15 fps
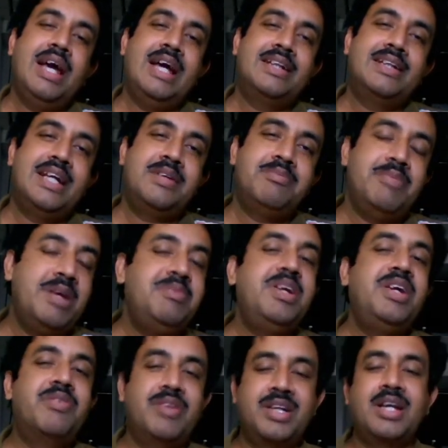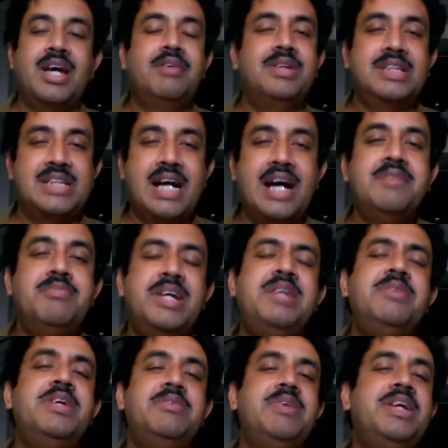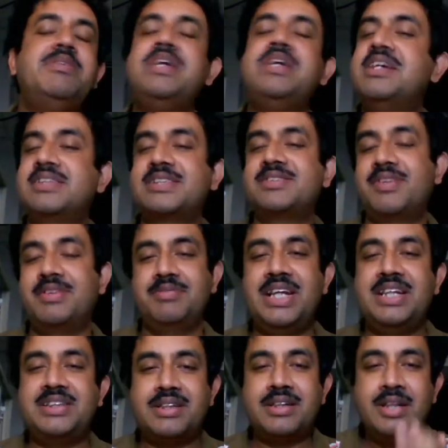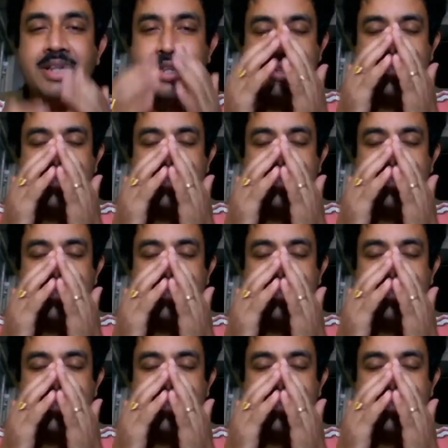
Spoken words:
And then maybe when I will die many years from later,